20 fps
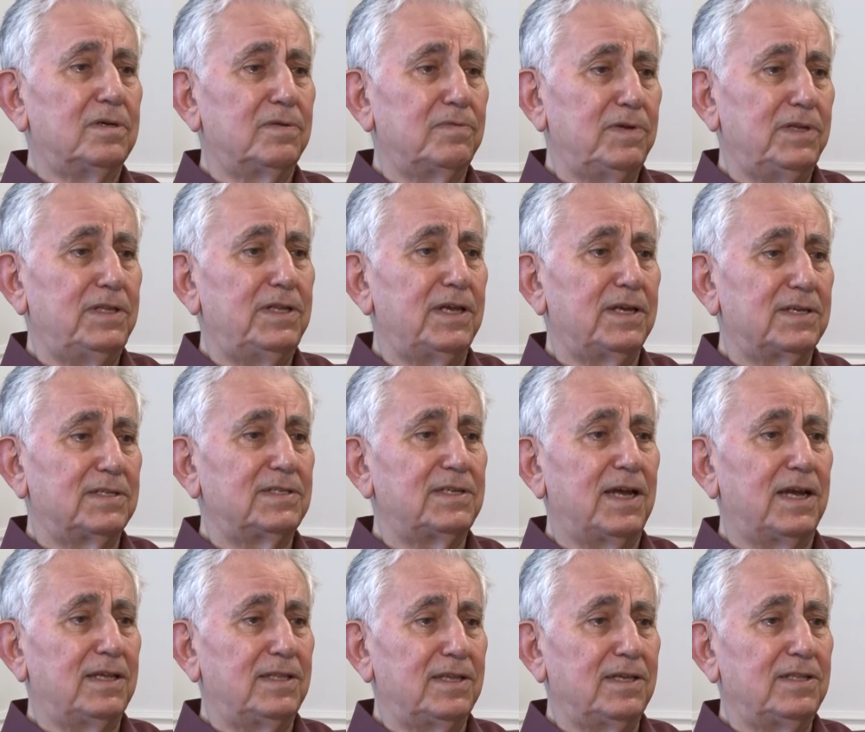with the
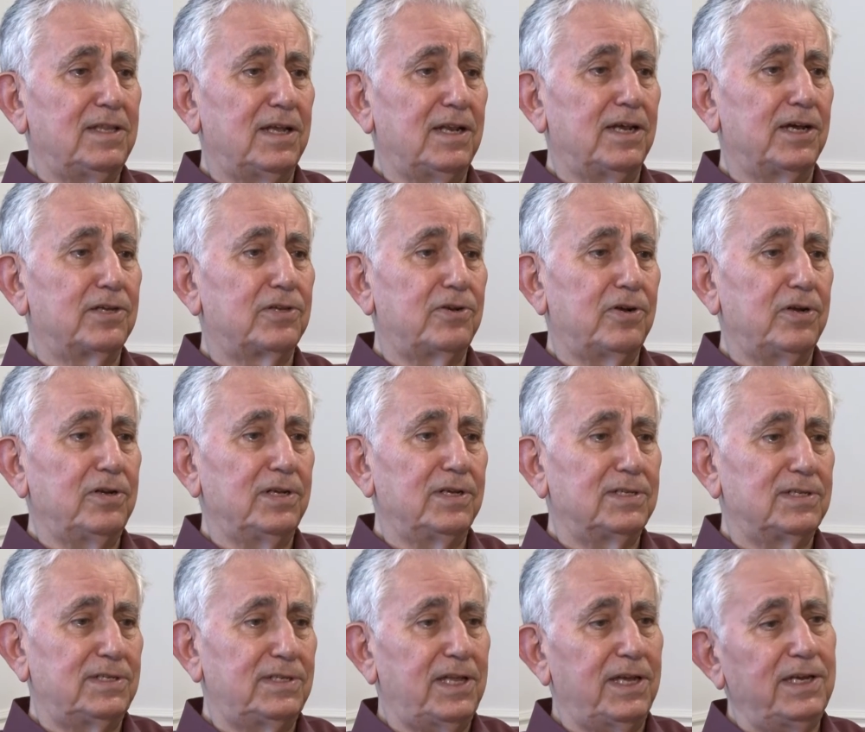excited
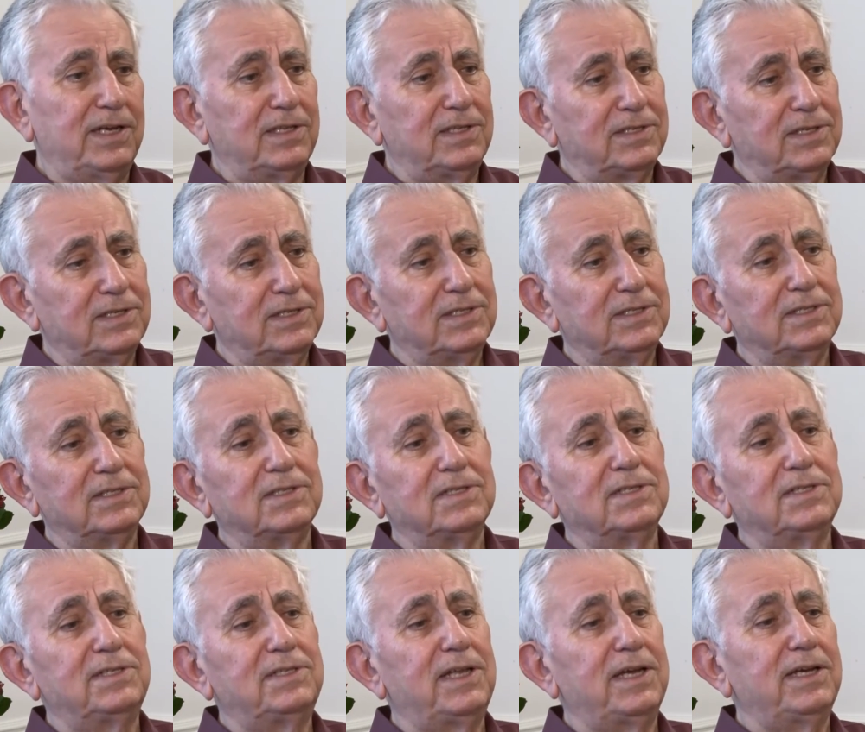electronic state,
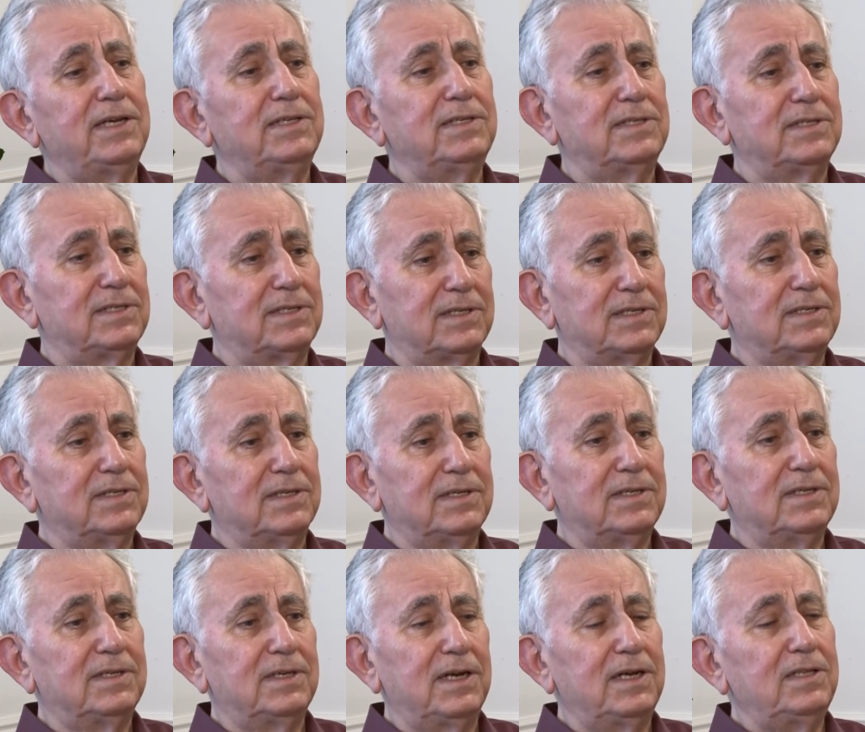states,
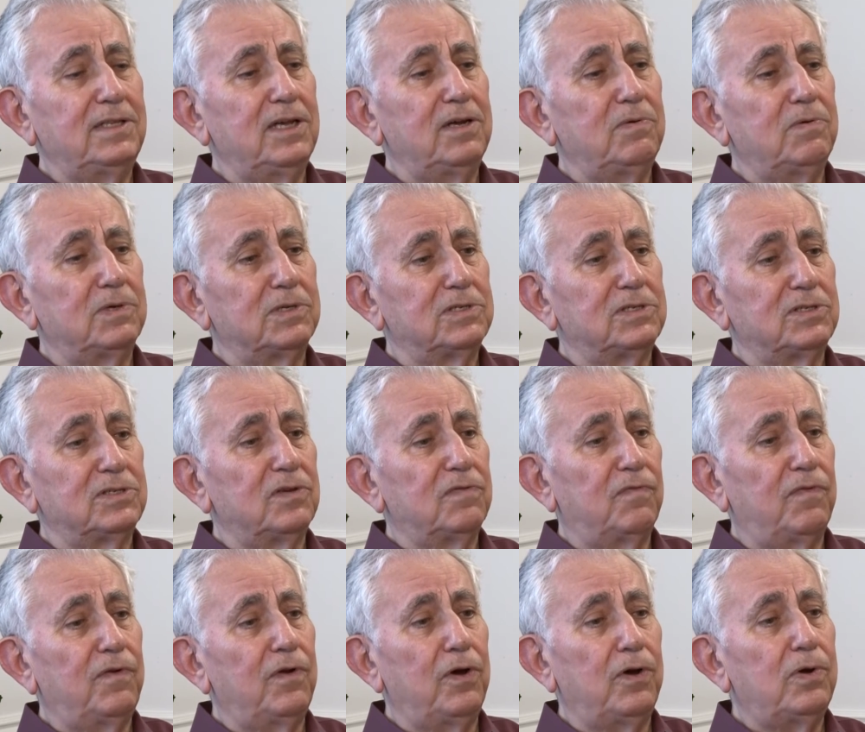and there was
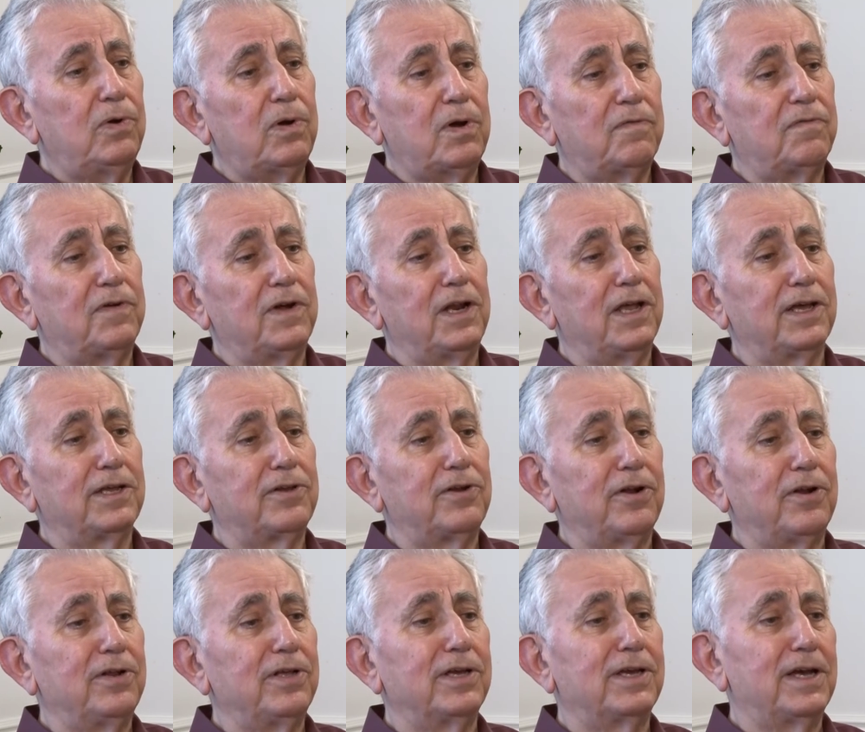flow of
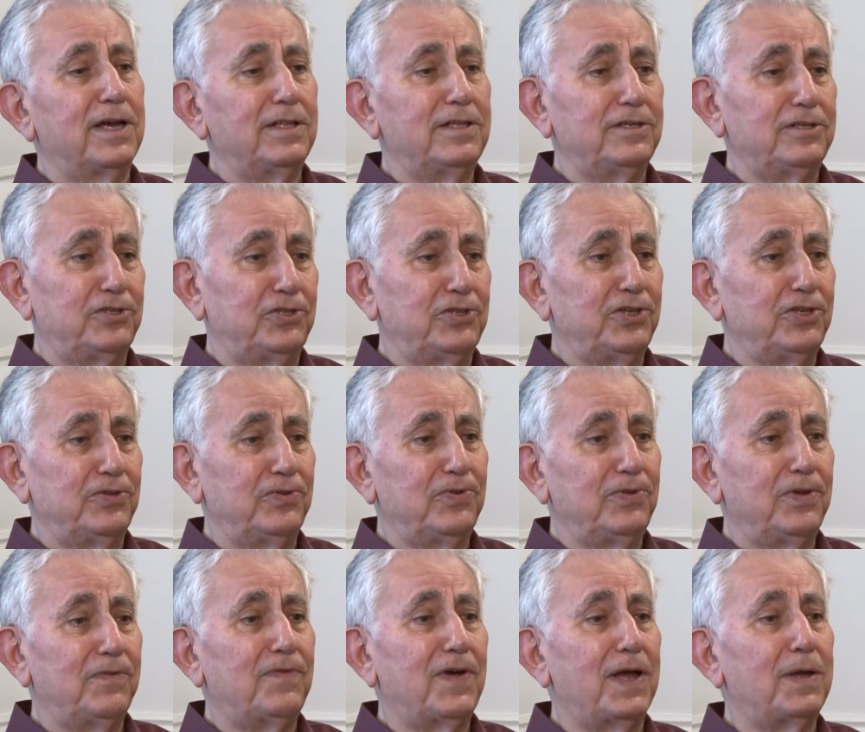electronic energy to
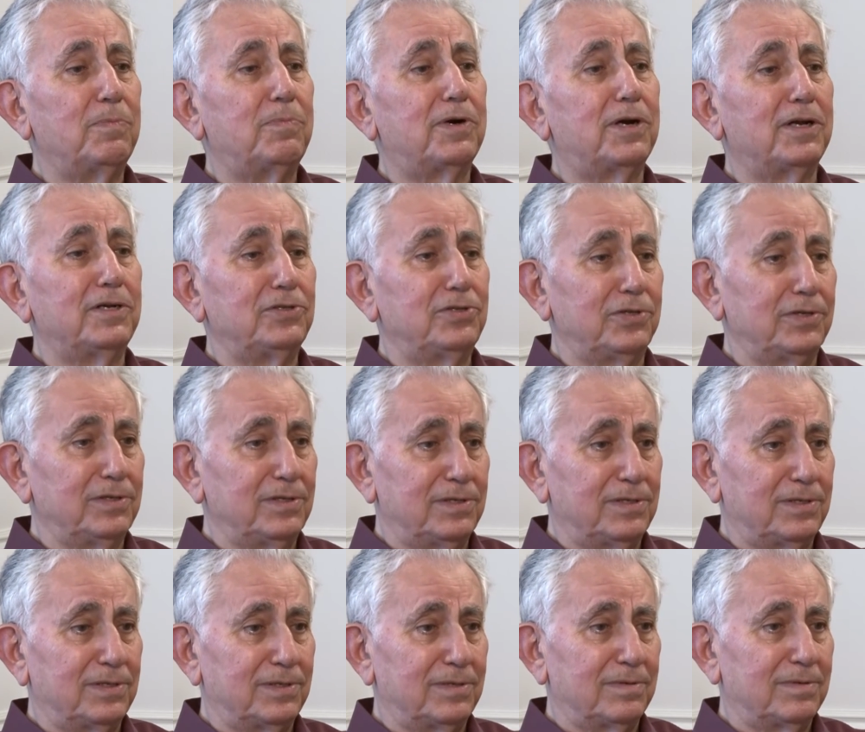the
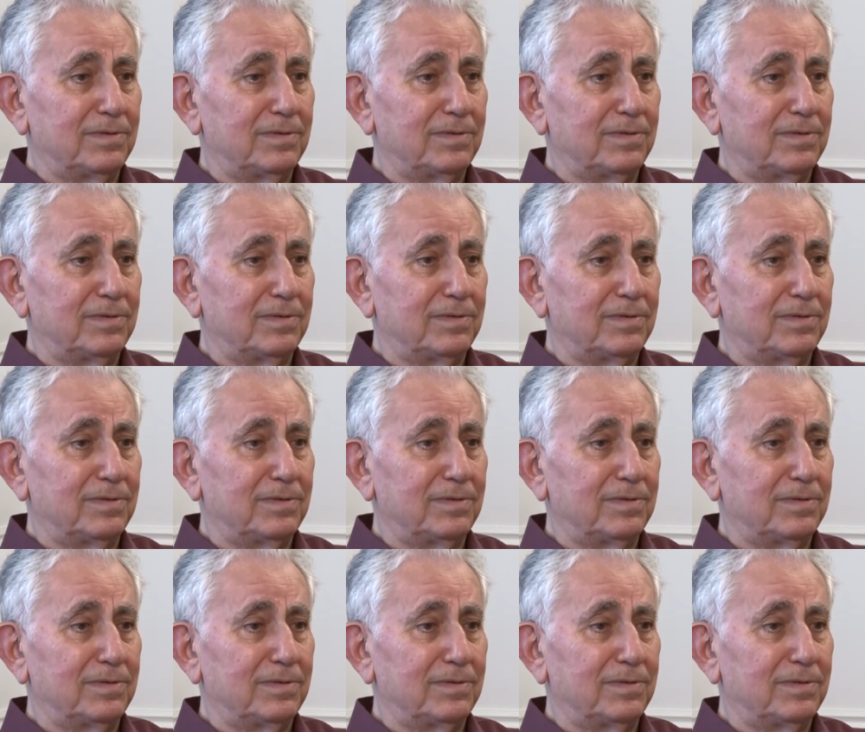vibrations.